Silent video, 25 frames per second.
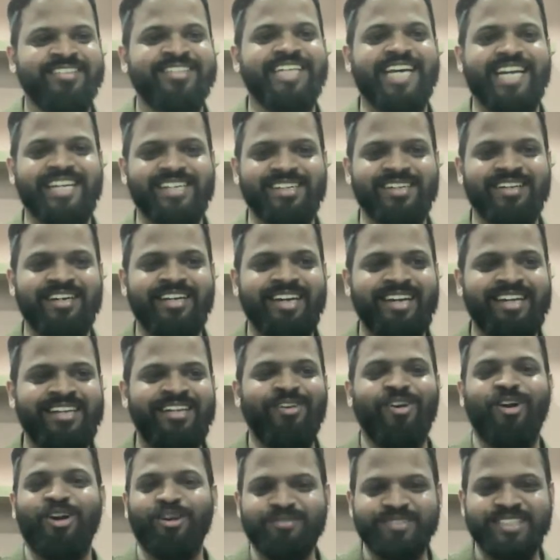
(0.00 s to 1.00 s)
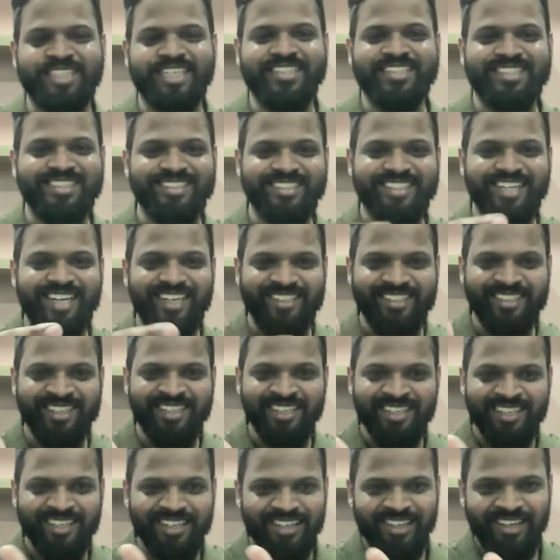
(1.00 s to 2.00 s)
a lot of sections get
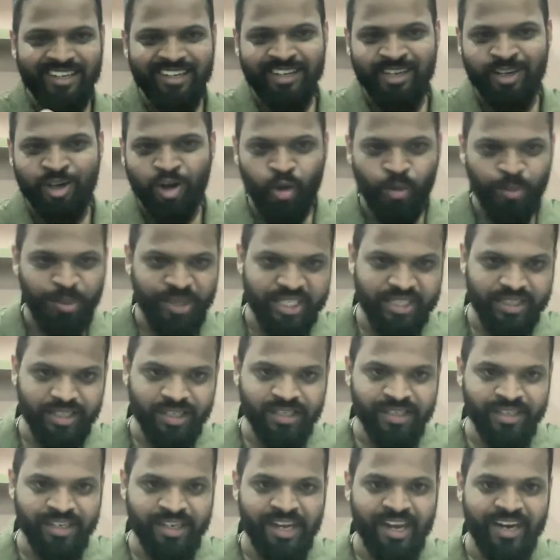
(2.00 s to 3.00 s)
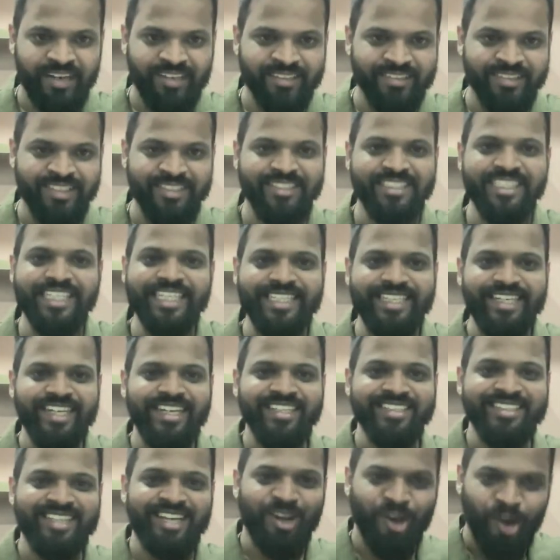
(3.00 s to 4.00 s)
omitted, and the
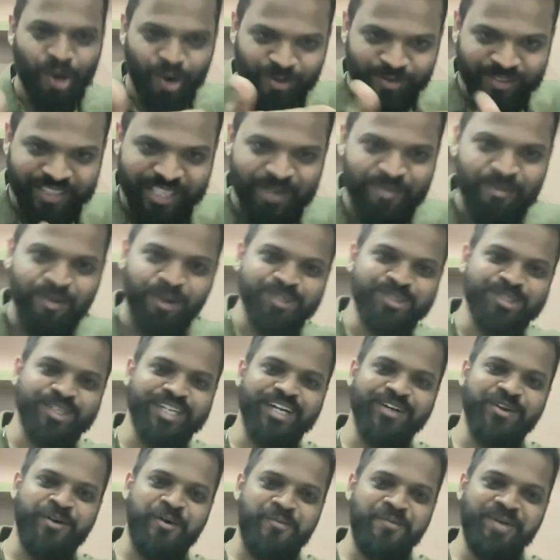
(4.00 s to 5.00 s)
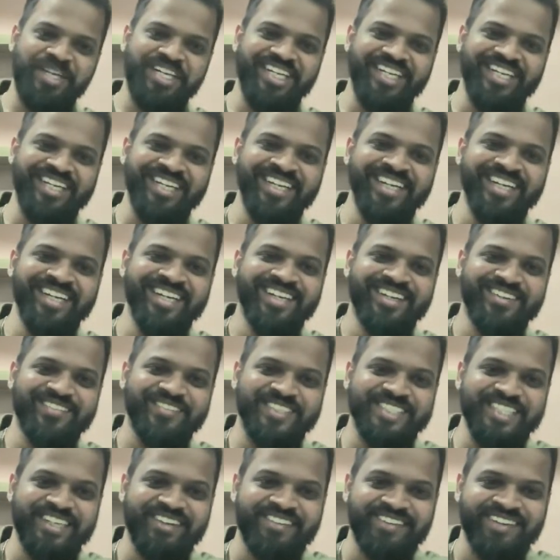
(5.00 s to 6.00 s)
CTAs along with them also get omitted,
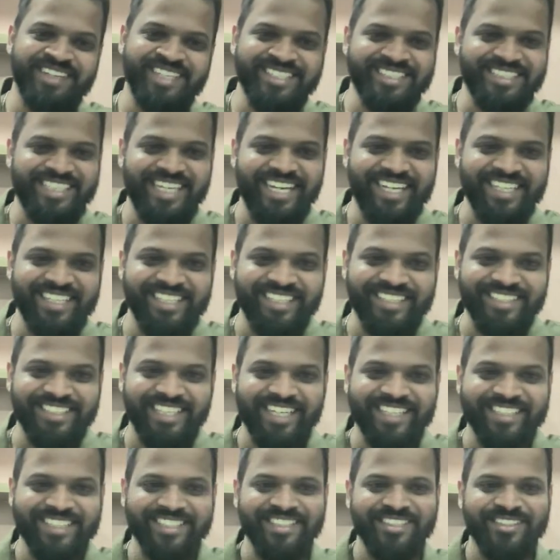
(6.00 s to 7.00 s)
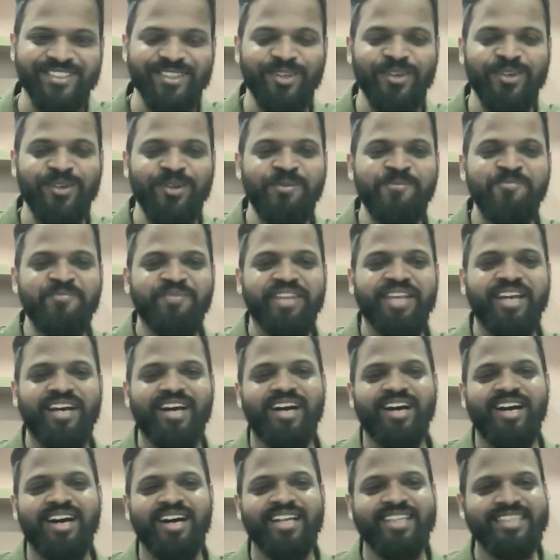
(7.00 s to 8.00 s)
whichever is there in that section. So
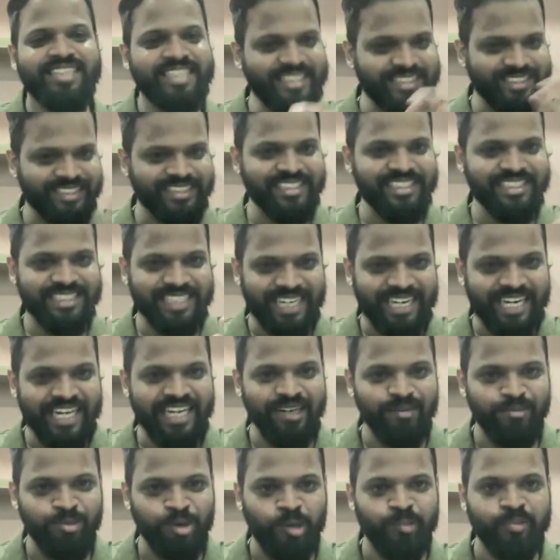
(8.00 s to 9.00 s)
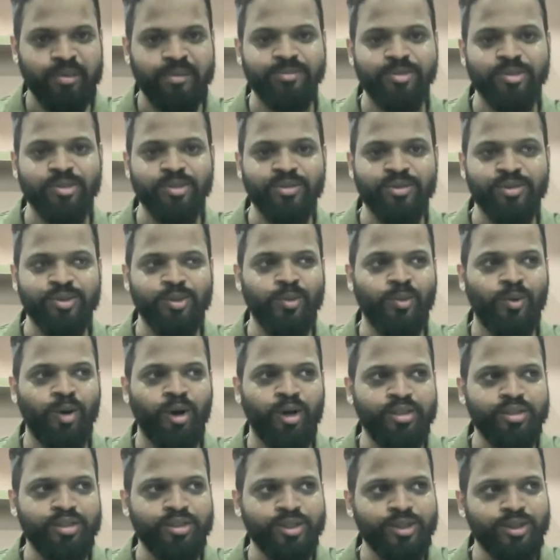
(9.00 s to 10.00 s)
this is again a problem. So you
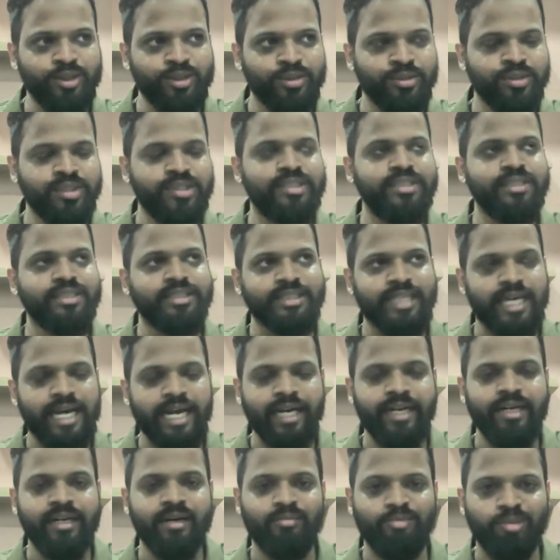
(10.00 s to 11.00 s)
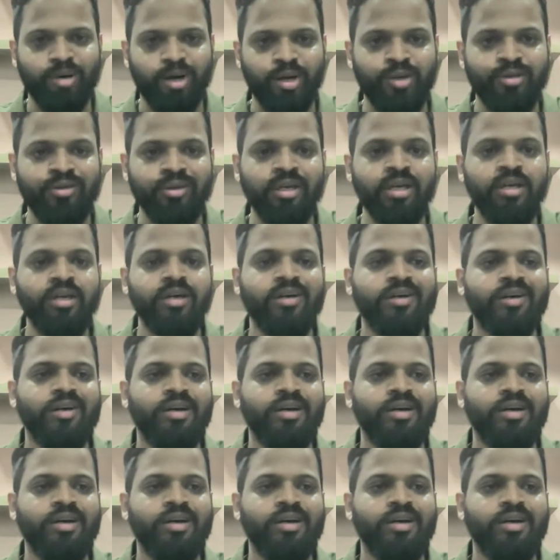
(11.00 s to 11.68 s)
want to decide about,